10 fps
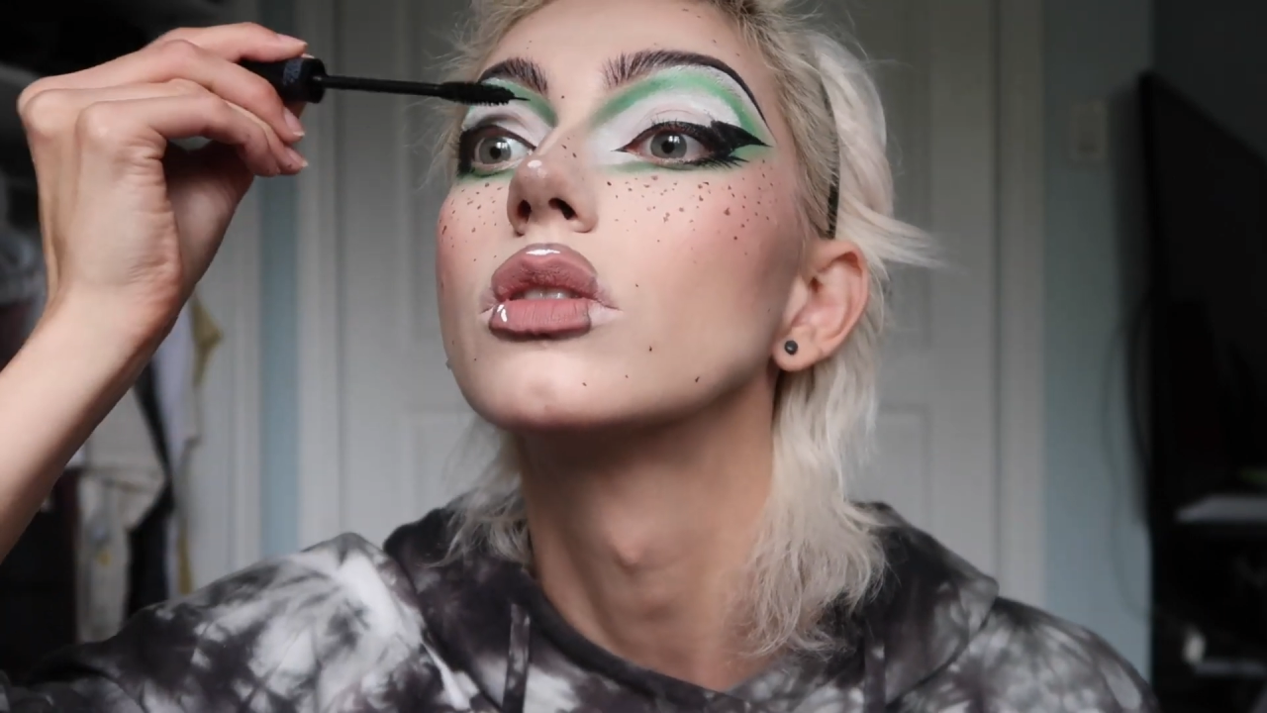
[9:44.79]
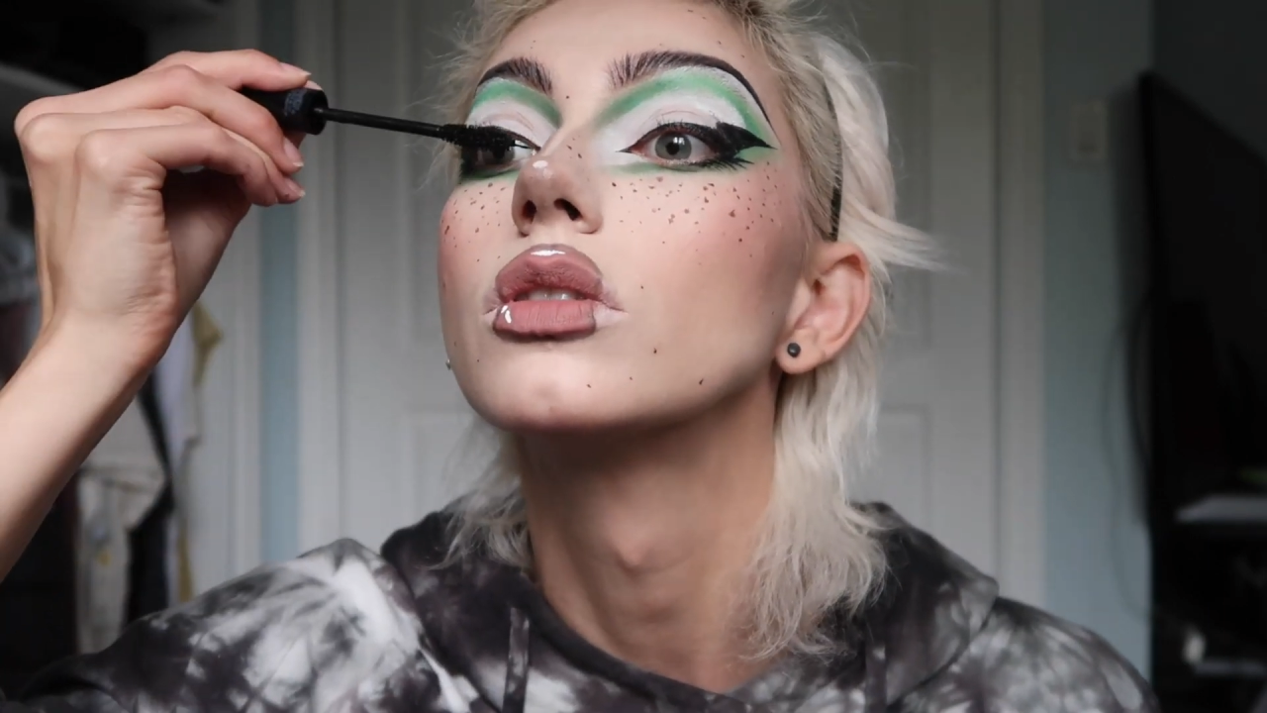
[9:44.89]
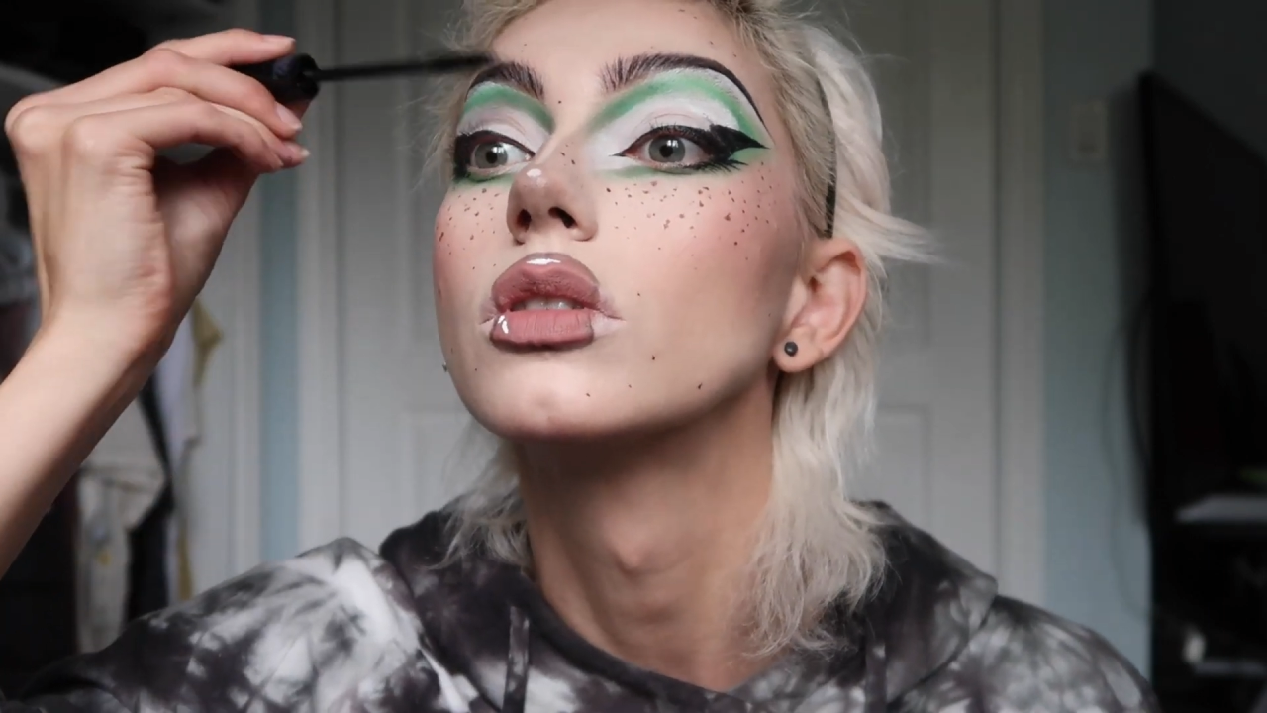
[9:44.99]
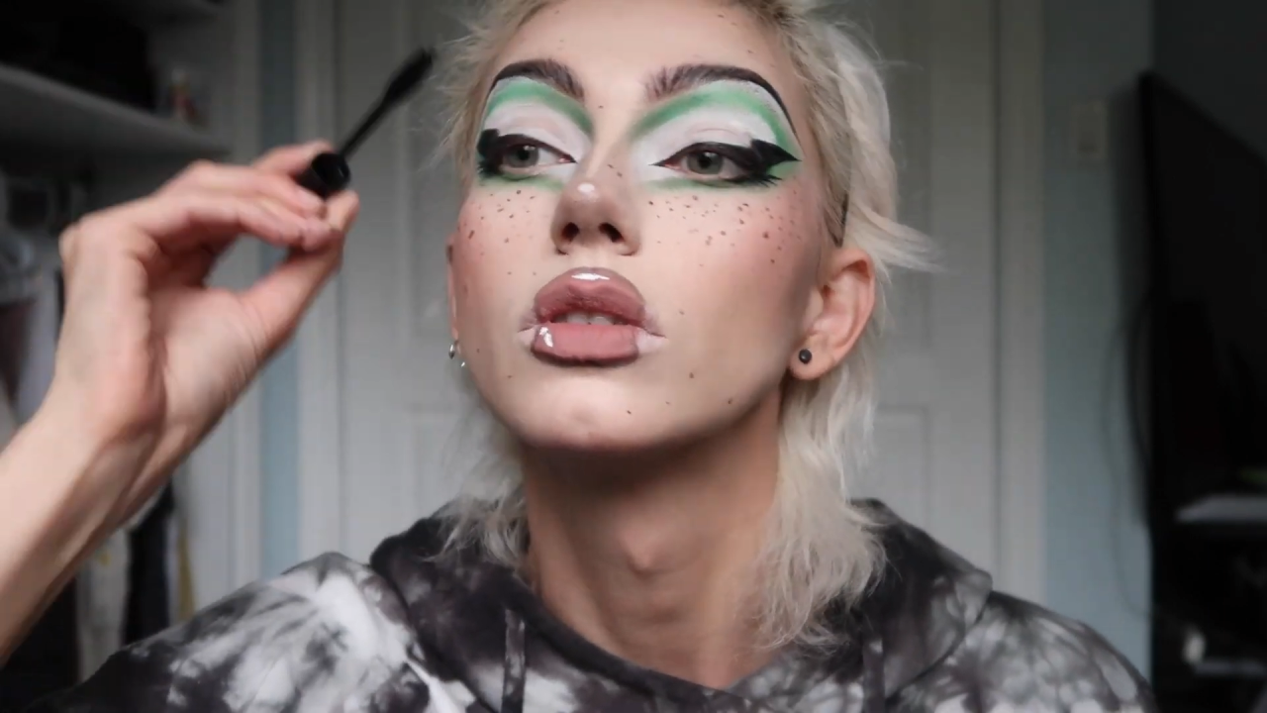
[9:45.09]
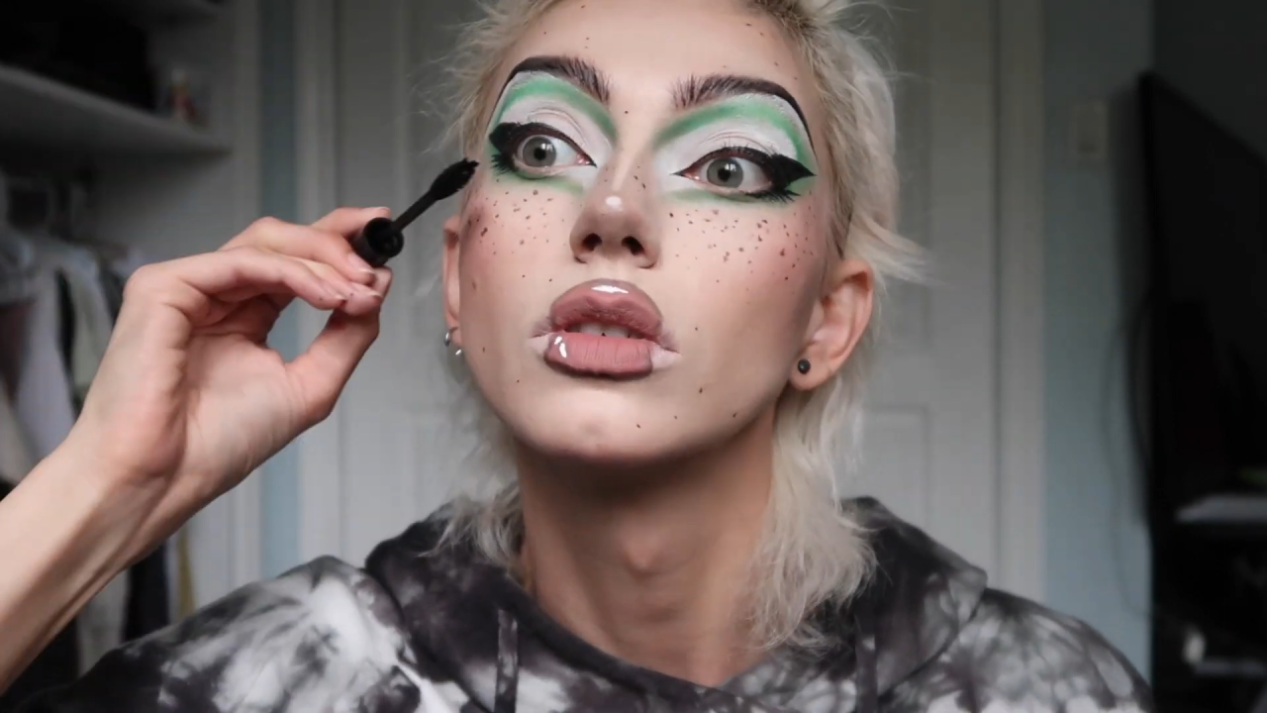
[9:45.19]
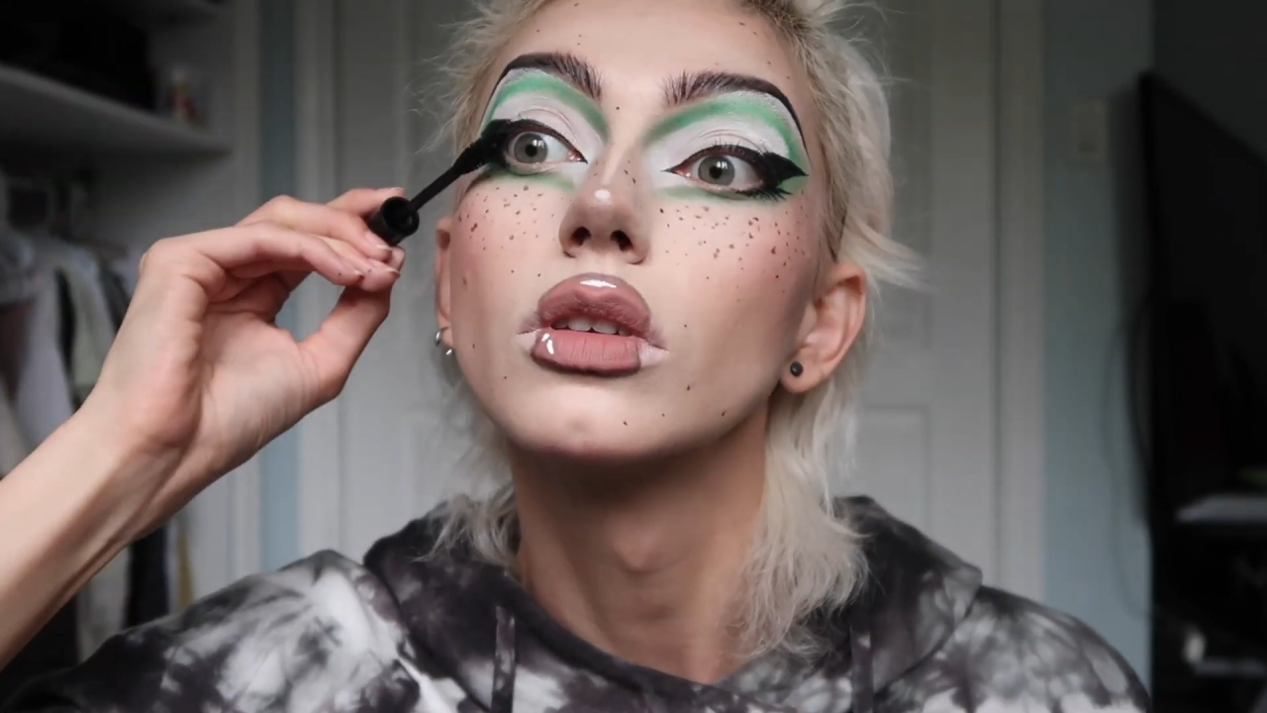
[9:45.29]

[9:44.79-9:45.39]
putting on the